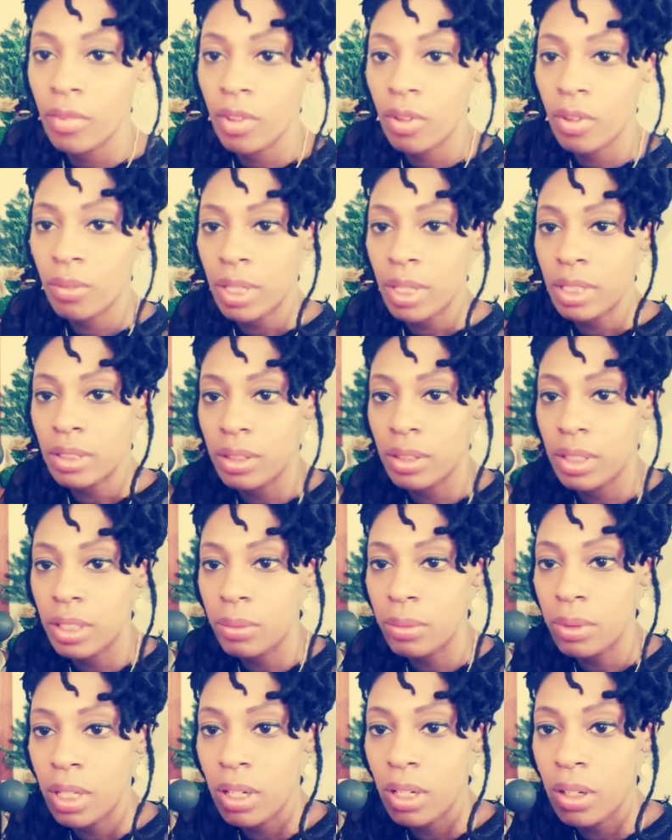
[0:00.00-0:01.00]
Alright, so there
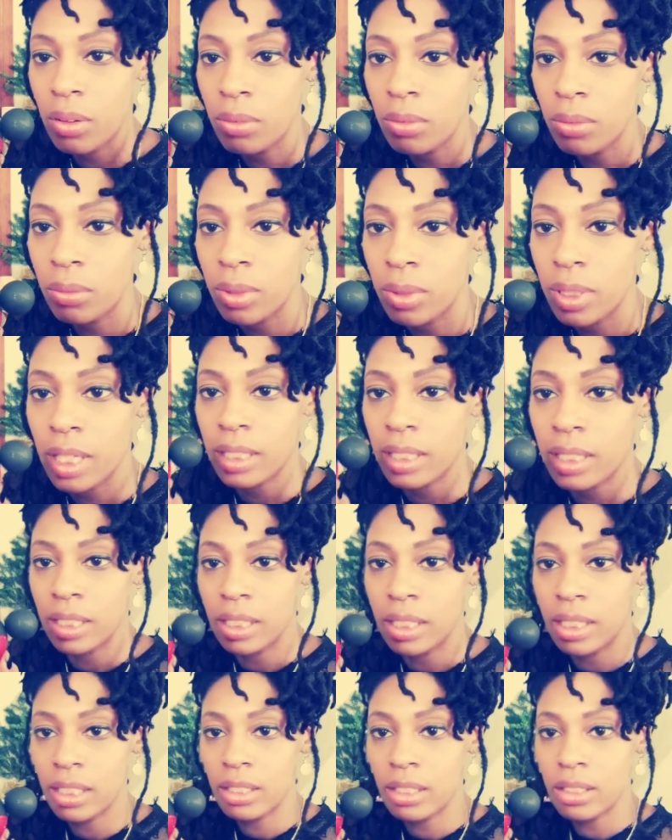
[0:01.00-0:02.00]
we go. We got
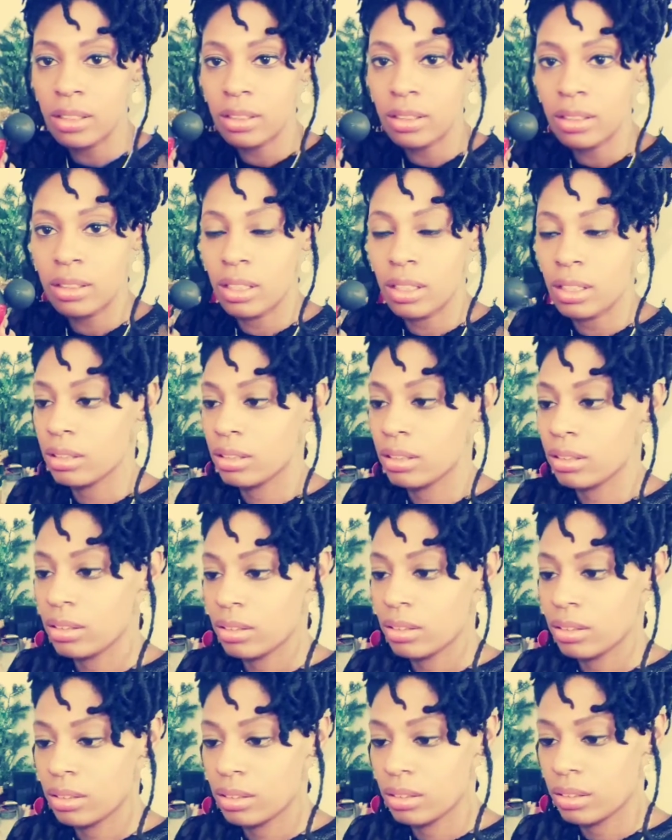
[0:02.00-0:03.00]
the ears
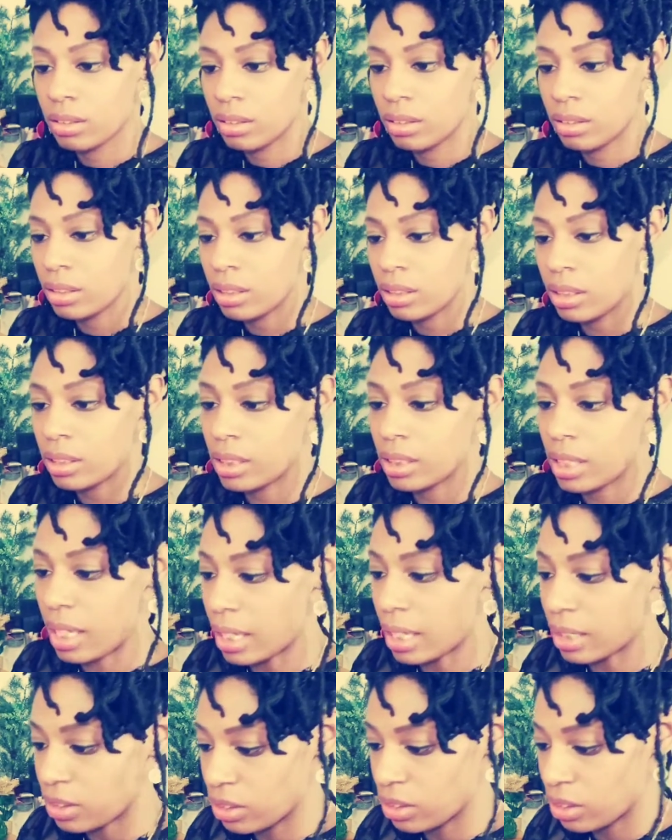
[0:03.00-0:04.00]

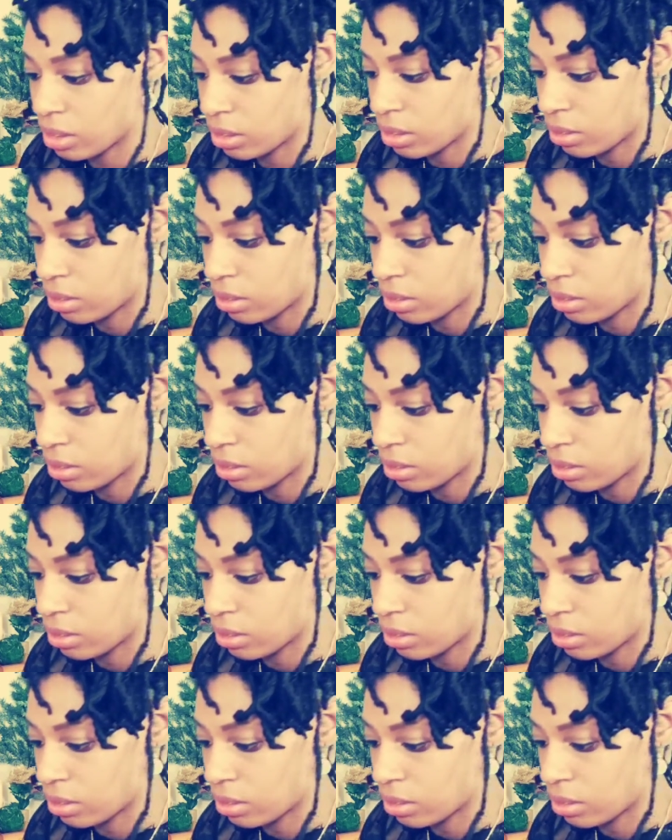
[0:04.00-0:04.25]
attached.